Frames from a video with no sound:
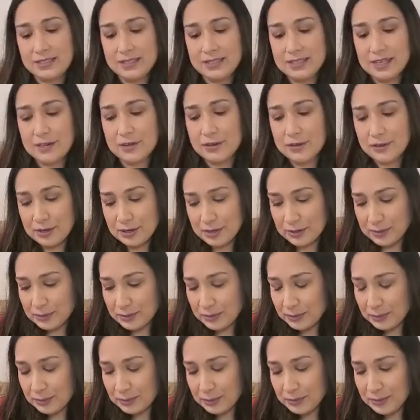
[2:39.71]
is another
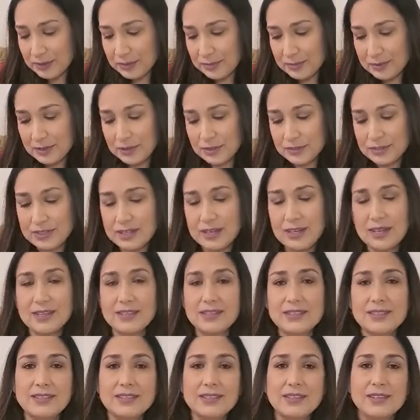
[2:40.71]
good one because it
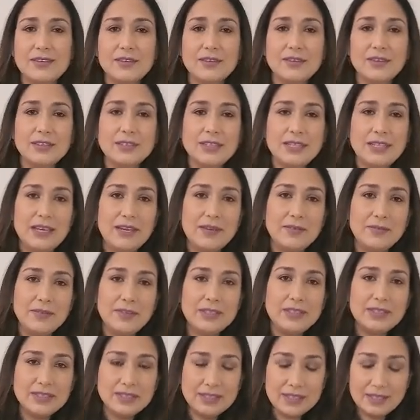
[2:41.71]
has all the
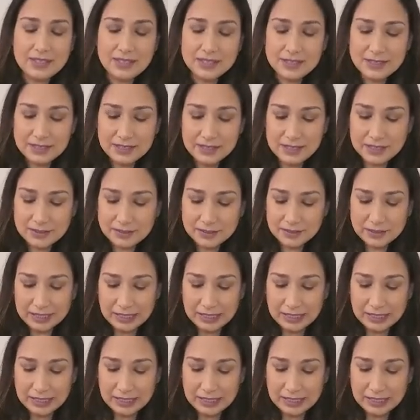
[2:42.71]
ABCs here,